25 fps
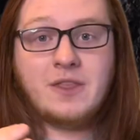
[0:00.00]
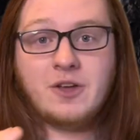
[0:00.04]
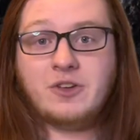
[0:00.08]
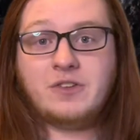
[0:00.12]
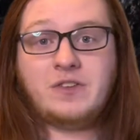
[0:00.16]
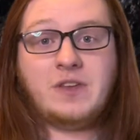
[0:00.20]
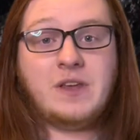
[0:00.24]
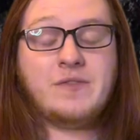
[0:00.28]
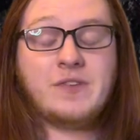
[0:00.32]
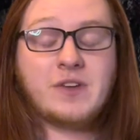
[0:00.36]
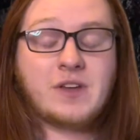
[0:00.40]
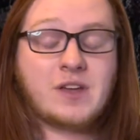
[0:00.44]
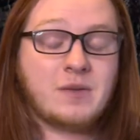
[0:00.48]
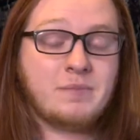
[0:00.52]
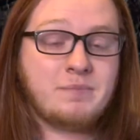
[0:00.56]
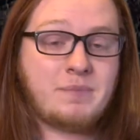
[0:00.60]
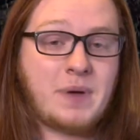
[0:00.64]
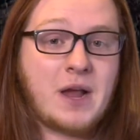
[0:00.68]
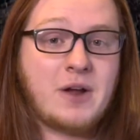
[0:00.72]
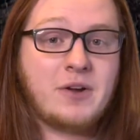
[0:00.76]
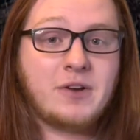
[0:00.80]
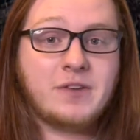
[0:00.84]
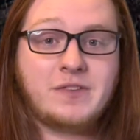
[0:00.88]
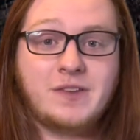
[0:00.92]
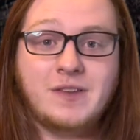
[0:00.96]
There's even
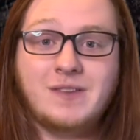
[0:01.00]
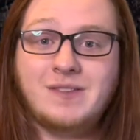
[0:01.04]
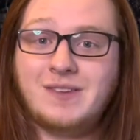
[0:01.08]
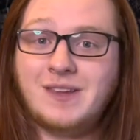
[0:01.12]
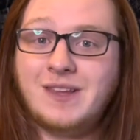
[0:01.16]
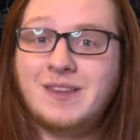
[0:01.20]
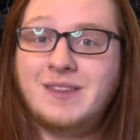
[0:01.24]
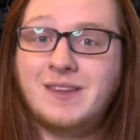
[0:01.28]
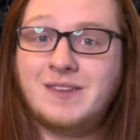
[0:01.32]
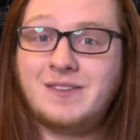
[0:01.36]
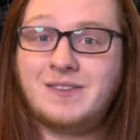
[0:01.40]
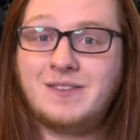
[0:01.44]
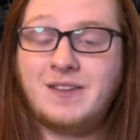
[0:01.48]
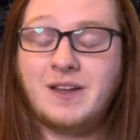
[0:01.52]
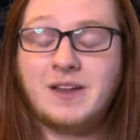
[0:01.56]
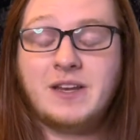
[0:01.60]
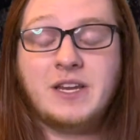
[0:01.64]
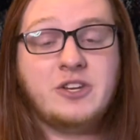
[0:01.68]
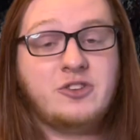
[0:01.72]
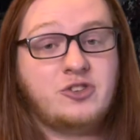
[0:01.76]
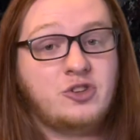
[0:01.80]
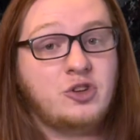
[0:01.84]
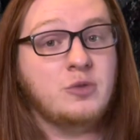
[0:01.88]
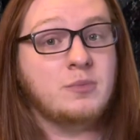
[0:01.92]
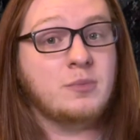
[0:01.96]
comparisons in this
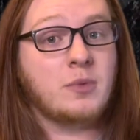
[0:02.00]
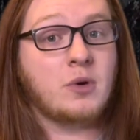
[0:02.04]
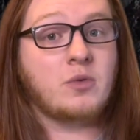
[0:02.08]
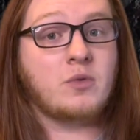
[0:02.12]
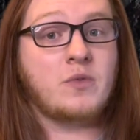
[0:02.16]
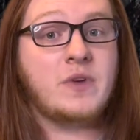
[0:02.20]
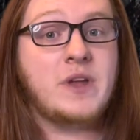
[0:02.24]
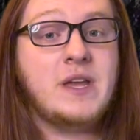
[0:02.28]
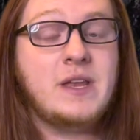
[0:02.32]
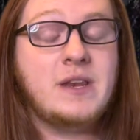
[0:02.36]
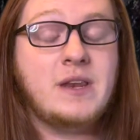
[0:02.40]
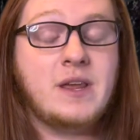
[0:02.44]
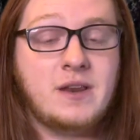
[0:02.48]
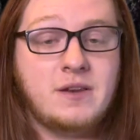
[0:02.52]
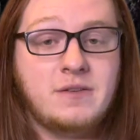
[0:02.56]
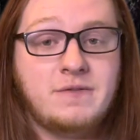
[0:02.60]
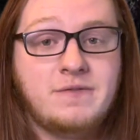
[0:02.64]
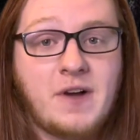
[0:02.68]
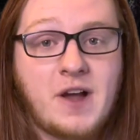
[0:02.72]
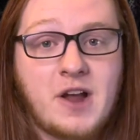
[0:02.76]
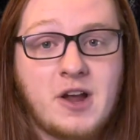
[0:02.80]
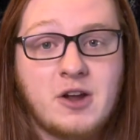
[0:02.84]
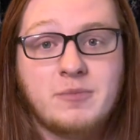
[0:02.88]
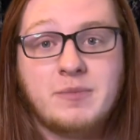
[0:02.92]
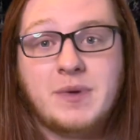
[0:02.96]
study to marine
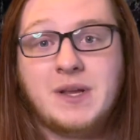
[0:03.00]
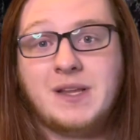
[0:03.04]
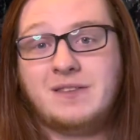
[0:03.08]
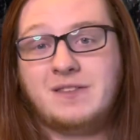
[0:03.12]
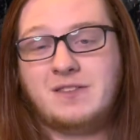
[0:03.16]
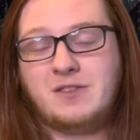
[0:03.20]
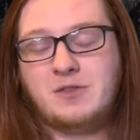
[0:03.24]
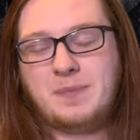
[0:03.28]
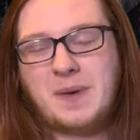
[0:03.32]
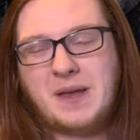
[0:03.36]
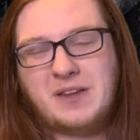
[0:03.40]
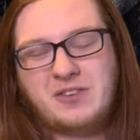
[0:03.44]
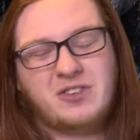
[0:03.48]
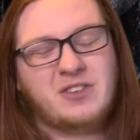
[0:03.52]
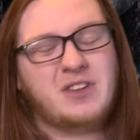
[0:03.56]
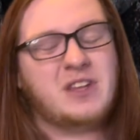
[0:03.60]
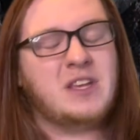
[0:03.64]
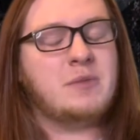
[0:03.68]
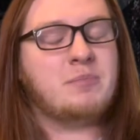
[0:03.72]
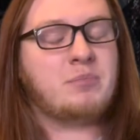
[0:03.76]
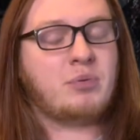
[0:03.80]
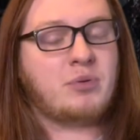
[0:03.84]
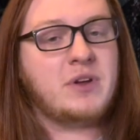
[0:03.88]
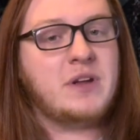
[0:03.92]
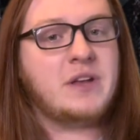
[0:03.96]
environments,
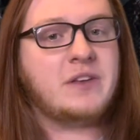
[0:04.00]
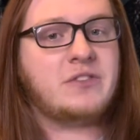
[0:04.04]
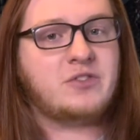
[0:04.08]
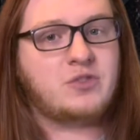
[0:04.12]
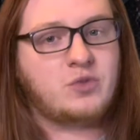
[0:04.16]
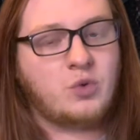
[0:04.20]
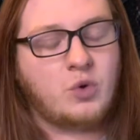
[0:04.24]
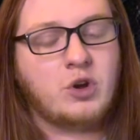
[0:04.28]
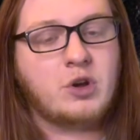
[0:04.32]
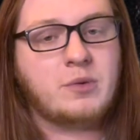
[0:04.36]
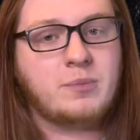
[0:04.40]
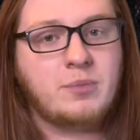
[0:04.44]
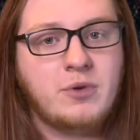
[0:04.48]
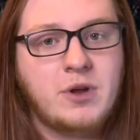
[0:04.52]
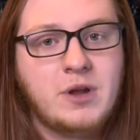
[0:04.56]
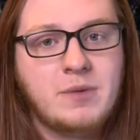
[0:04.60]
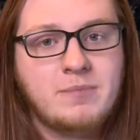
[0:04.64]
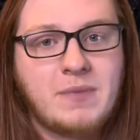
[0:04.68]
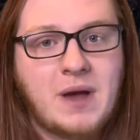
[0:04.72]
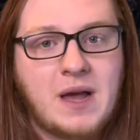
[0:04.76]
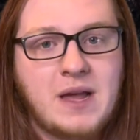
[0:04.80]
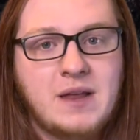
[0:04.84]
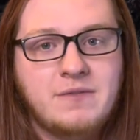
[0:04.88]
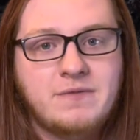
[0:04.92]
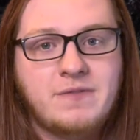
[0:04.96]
especially prehistoric
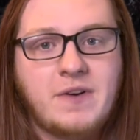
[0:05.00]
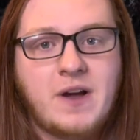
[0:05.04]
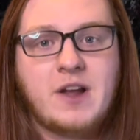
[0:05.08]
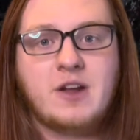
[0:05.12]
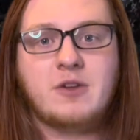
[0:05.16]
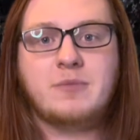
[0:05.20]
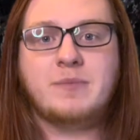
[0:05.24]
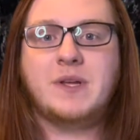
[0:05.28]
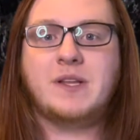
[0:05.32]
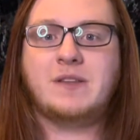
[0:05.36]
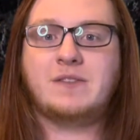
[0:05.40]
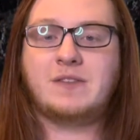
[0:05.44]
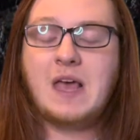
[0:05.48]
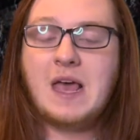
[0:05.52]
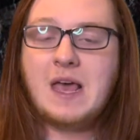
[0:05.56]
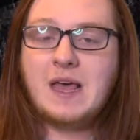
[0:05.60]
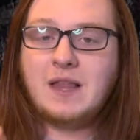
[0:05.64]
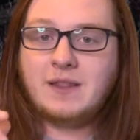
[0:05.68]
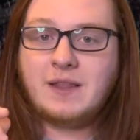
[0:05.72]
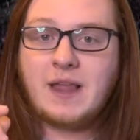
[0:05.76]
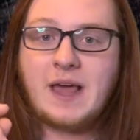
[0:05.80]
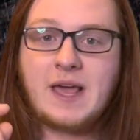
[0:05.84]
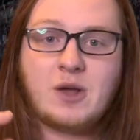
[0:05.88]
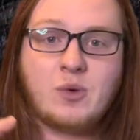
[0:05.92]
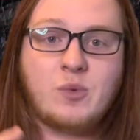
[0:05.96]
marine environments,
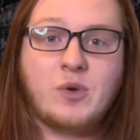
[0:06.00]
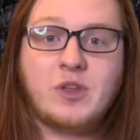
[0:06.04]
like